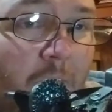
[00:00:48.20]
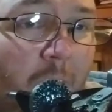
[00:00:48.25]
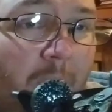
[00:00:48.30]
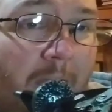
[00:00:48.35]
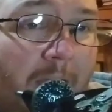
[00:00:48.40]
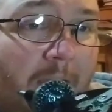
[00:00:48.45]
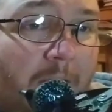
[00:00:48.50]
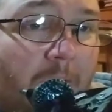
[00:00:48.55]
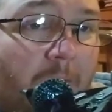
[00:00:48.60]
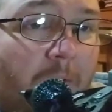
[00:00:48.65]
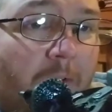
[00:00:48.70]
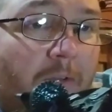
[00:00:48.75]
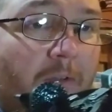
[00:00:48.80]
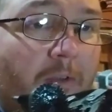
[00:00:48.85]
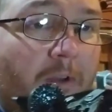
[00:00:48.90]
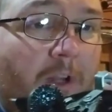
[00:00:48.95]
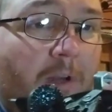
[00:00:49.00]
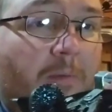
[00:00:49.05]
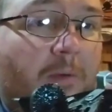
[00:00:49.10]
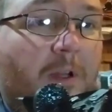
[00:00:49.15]
wet with
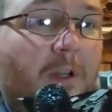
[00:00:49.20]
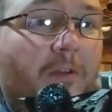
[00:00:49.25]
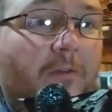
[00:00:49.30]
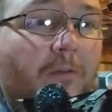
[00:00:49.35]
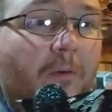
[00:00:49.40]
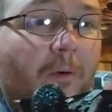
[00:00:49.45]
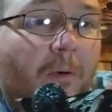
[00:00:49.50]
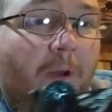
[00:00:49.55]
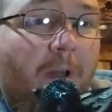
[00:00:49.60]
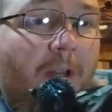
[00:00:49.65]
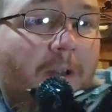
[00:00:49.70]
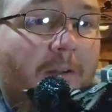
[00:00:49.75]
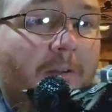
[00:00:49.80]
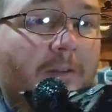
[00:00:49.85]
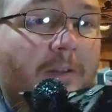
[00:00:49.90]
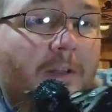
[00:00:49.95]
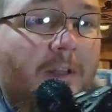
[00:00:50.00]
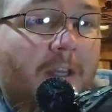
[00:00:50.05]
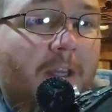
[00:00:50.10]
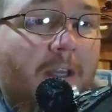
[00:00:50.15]
the WD-40, you can
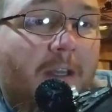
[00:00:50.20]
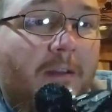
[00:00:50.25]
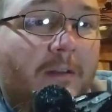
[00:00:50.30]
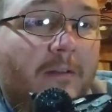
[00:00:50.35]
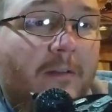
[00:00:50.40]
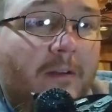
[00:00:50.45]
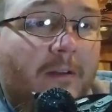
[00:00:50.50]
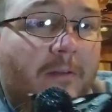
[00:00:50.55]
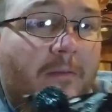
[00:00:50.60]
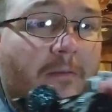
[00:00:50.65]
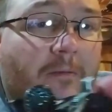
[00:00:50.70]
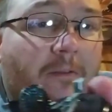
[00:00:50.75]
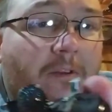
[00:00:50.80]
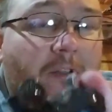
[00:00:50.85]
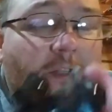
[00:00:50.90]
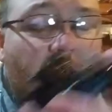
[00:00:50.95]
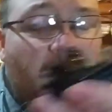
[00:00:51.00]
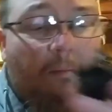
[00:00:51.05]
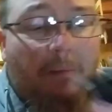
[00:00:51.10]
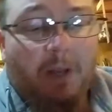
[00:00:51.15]
see, you know,
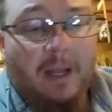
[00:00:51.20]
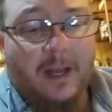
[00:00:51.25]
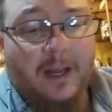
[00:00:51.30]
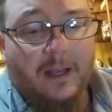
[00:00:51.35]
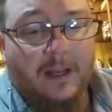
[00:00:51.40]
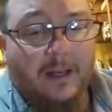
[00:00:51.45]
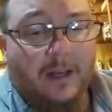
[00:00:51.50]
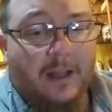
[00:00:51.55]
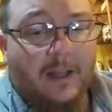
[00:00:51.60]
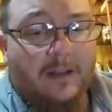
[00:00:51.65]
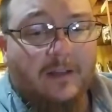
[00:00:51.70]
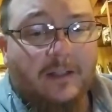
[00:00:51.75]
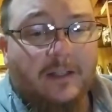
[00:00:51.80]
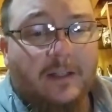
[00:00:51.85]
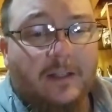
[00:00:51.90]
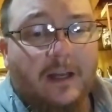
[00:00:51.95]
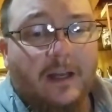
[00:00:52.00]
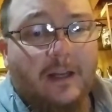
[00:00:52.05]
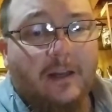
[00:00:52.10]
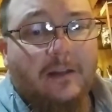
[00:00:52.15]
just how black and nasty
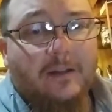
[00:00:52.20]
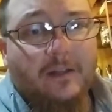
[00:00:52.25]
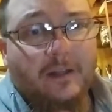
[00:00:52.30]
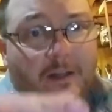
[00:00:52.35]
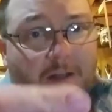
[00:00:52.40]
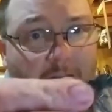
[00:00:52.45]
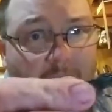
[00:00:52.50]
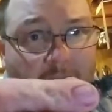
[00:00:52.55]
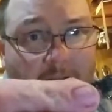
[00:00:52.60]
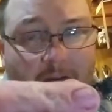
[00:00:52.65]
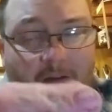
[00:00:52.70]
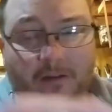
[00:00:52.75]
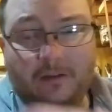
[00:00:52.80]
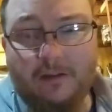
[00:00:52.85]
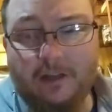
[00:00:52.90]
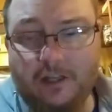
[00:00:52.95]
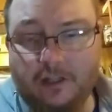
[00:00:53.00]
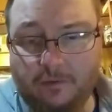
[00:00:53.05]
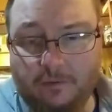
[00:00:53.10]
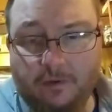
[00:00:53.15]
that is.
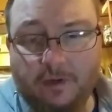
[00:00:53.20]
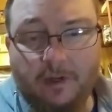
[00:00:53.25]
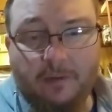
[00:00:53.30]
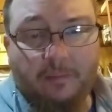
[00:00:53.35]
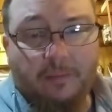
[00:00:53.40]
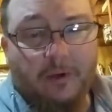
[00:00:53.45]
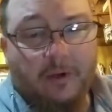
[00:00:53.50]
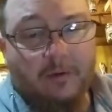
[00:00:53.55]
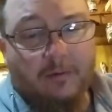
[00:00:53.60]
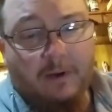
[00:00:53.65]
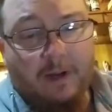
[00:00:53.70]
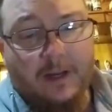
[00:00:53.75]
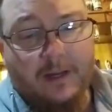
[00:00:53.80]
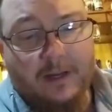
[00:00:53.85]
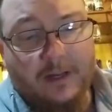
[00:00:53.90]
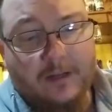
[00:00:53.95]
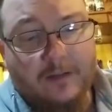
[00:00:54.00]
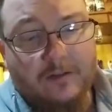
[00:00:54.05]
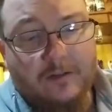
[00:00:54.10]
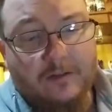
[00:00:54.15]
This we're going to put right
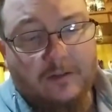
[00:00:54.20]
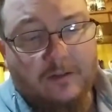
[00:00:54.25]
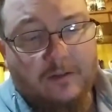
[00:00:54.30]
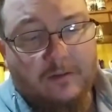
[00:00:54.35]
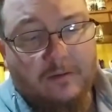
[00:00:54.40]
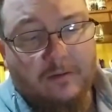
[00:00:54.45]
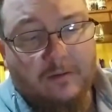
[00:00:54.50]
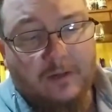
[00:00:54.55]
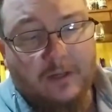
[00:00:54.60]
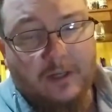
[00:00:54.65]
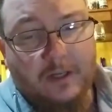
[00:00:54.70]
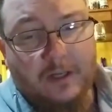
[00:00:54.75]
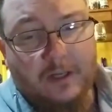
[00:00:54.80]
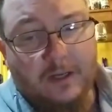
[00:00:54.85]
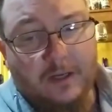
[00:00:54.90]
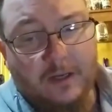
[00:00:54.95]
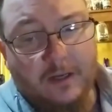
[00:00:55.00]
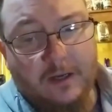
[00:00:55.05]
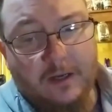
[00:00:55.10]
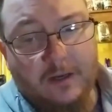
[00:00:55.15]
next to
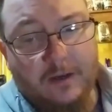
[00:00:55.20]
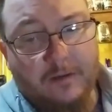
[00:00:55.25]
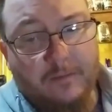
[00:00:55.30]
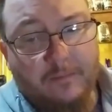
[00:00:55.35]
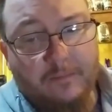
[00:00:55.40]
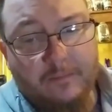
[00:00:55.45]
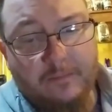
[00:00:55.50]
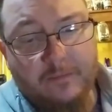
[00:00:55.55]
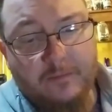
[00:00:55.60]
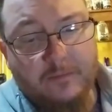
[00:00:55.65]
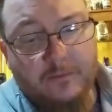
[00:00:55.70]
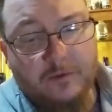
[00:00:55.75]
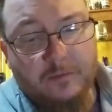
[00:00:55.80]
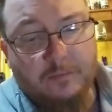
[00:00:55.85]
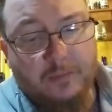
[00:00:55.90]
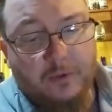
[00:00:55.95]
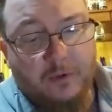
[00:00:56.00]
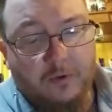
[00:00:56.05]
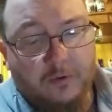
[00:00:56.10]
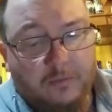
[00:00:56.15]
the
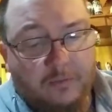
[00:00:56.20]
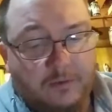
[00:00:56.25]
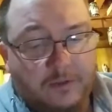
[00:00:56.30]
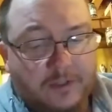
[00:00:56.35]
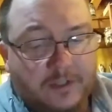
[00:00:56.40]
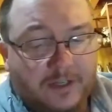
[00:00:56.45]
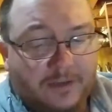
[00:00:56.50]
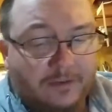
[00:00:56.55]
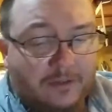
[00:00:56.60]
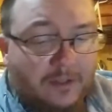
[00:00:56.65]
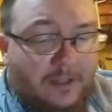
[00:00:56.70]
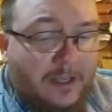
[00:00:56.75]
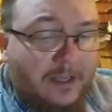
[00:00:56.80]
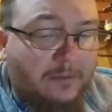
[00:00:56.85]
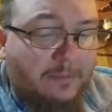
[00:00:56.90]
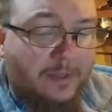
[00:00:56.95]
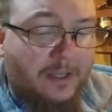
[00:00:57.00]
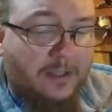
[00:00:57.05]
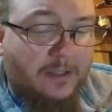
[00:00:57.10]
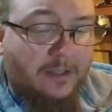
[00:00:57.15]
spool, since that was the
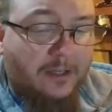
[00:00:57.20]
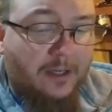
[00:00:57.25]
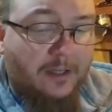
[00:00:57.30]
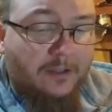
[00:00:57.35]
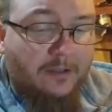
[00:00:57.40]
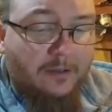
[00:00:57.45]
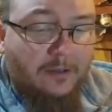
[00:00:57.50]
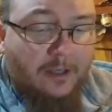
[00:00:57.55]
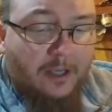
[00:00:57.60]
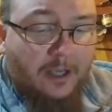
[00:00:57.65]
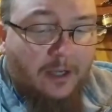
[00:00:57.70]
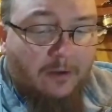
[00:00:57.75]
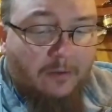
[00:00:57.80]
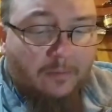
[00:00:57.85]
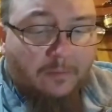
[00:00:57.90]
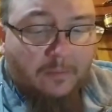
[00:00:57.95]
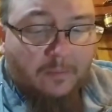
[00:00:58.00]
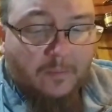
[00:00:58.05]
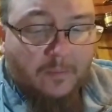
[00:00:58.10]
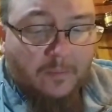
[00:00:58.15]
last piece that I took out.
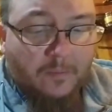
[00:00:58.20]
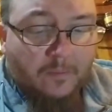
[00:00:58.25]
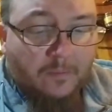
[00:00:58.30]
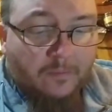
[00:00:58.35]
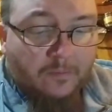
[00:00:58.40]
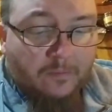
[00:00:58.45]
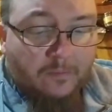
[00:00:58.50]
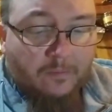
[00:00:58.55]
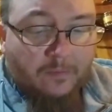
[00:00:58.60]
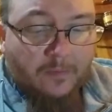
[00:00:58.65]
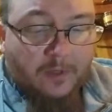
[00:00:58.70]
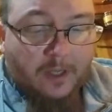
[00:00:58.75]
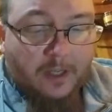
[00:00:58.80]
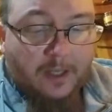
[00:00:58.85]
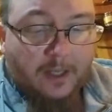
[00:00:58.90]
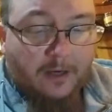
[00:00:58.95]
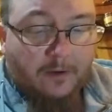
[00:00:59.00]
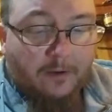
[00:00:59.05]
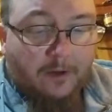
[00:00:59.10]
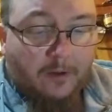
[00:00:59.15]

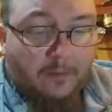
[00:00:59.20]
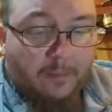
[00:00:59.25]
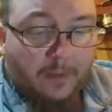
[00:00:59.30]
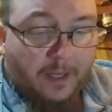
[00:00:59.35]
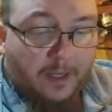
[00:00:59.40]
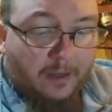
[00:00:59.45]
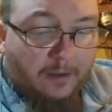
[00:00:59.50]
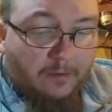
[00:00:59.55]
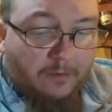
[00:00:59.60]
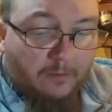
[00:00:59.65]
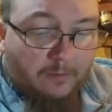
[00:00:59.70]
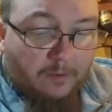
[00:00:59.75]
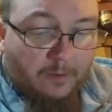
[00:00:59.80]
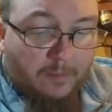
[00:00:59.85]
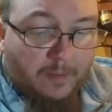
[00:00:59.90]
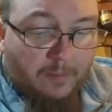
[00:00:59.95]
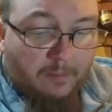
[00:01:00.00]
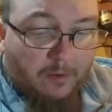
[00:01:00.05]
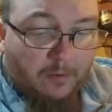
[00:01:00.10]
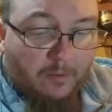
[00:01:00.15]
And that'll help me
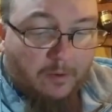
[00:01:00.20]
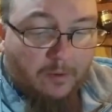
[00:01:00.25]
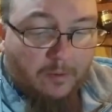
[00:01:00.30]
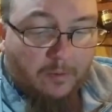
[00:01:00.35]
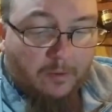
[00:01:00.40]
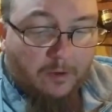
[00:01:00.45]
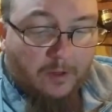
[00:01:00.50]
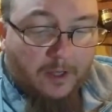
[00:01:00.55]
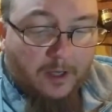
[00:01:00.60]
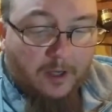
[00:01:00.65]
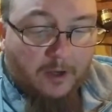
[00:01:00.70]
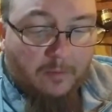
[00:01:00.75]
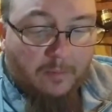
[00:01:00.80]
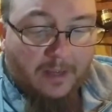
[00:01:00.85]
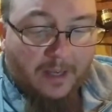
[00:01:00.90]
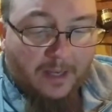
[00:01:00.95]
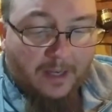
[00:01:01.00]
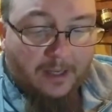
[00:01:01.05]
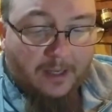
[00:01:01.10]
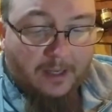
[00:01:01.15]
remember what order they go
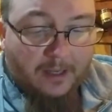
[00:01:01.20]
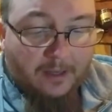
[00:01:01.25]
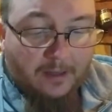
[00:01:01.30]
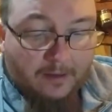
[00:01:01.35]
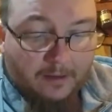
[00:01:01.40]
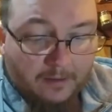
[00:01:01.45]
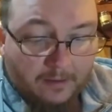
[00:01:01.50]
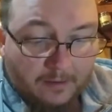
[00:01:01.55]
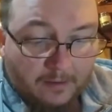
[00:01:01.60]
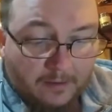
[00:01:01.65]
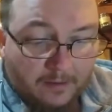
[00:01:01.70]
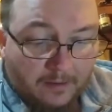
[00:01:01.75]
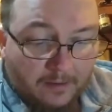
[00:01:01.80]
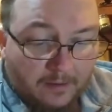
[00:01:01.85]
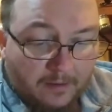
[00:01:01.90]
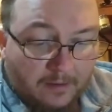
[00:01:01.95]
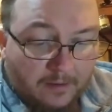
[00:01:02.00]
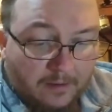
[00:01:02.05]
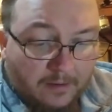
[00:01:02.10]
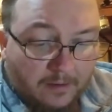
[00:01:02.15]
back in.
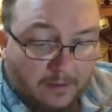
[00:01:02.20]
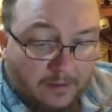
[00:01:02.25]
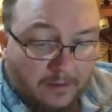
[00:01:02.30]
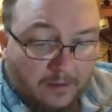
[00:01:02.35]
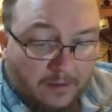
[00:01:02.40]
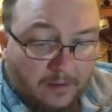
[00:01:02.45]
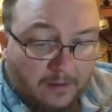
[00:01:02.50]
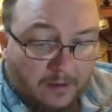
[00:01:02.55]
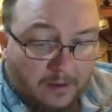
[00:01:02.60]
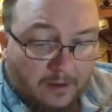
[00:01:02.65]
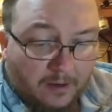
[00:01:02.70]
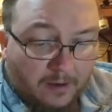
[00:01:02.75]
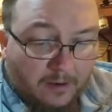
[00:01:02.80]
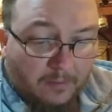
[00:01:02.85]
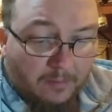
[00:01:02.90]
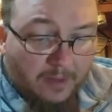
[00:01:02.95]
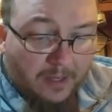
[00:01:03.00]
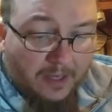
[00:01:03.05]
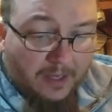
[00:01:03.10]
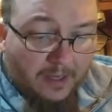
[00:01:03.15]
Oh
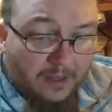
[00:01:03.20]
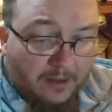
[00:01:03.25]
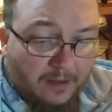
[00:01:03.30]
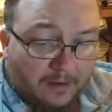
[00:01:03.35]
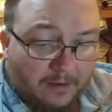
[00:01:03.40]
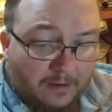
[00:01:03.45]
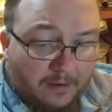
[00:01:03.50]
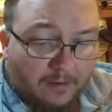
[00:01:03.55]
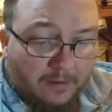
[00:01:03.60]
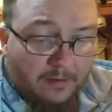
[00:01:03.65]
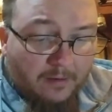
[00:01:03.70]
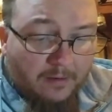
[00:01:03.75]
man,